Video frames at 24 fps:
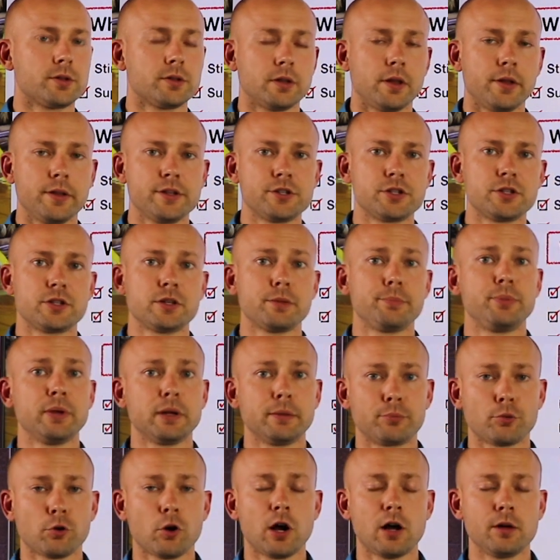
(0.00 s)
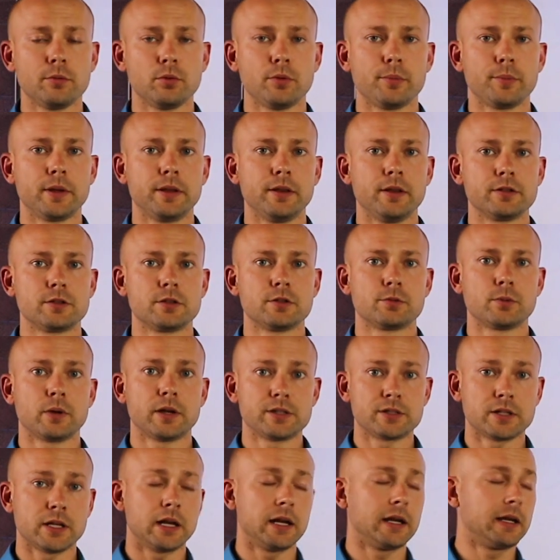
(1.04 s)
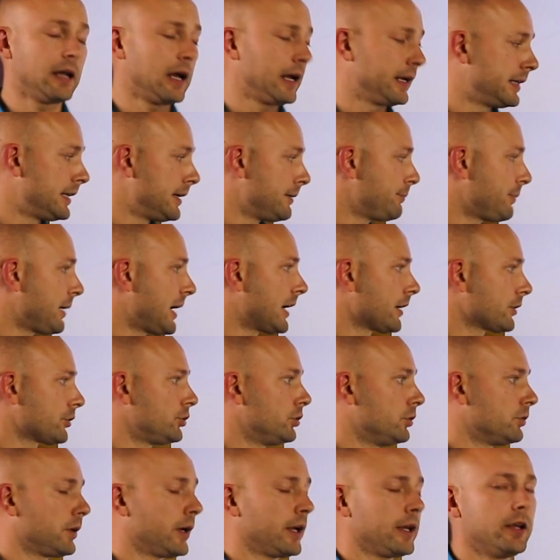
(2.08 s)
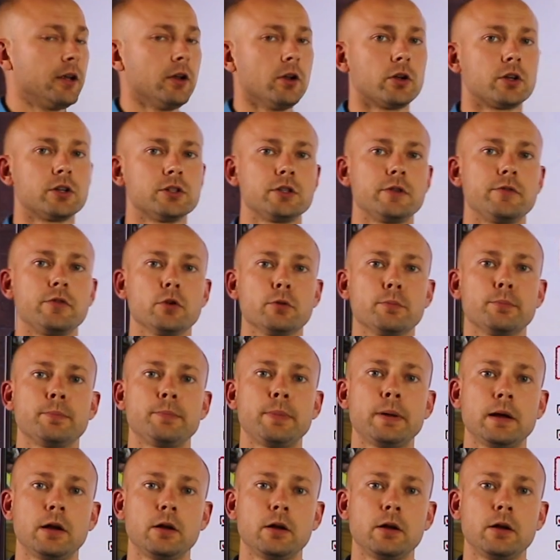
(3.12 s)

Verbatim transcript: Now this is a big problem, and this is why I said I, I get back to right here because if your